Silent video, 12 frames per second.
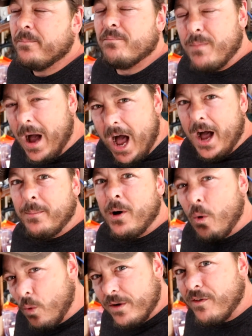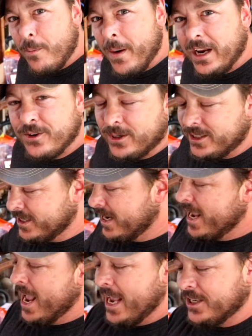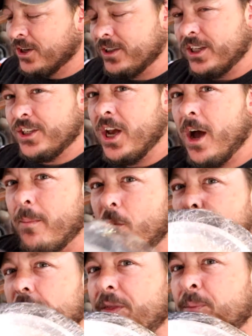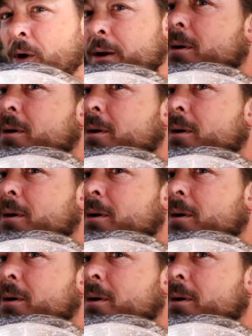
Bob, one of our patrons, has hooked us up with pretty